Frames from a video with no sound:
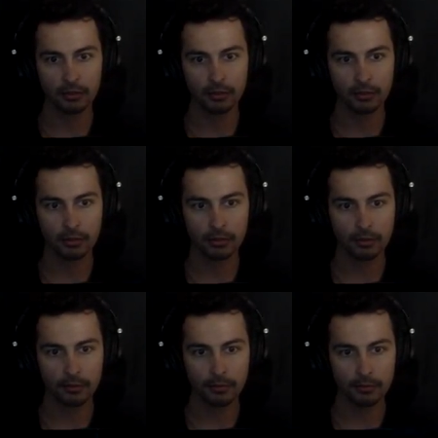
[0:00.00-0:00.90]

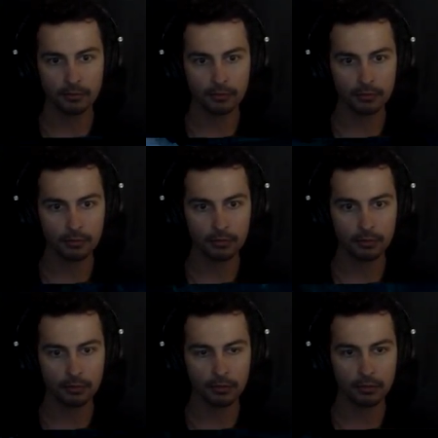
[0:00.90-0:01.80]

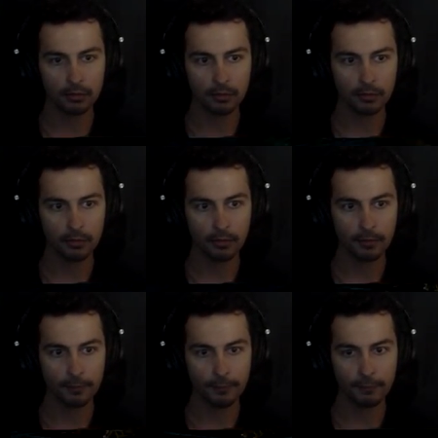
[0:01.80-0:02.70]

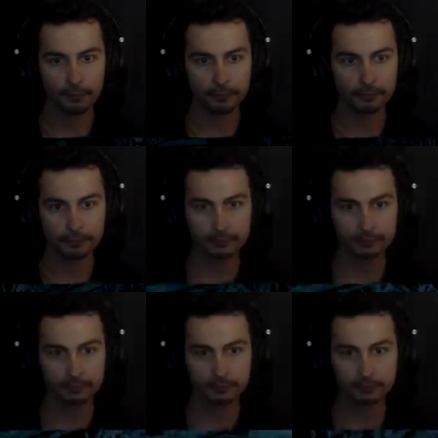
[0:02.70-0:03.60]

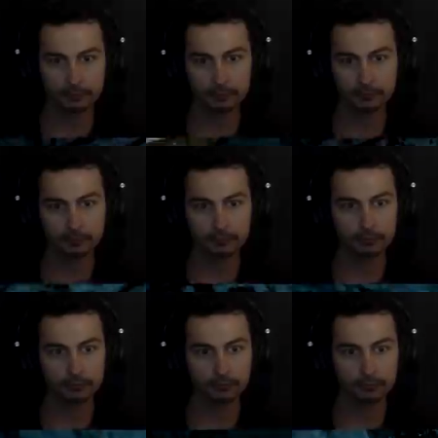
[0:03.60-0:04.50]

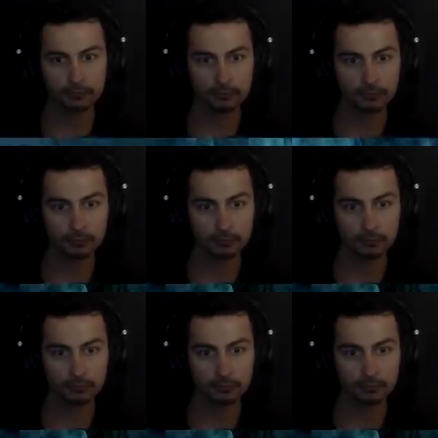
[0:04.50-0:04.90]
Nobody speaks.